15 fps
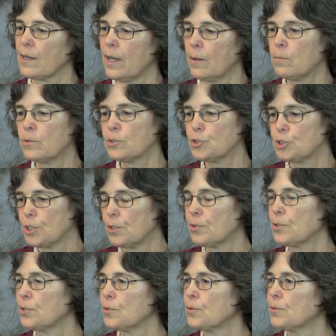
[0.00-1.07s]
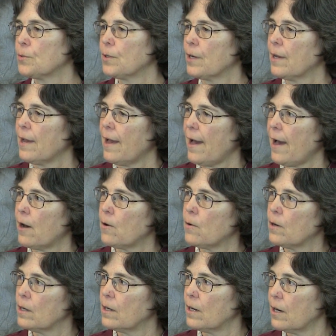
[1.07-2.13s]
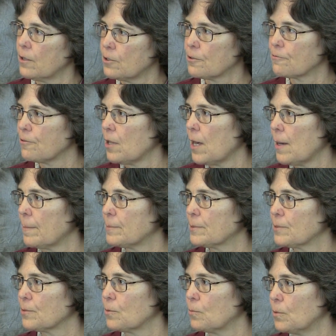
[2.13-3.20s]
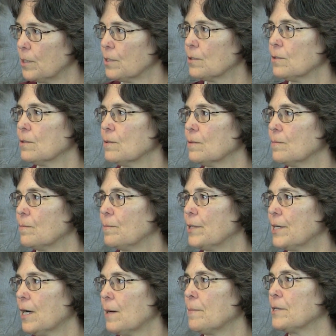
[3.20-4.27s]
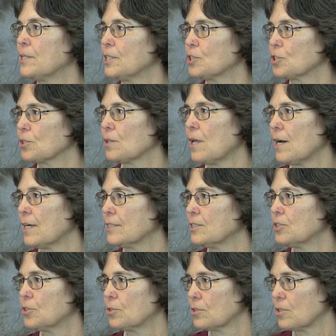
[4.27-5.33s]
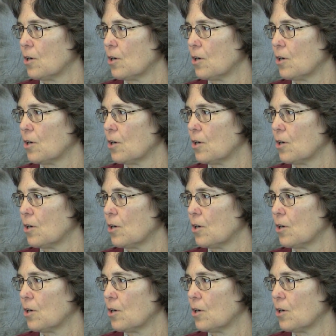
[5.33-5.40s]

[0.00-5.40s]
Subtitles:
and we'll show you how other flops will become initialized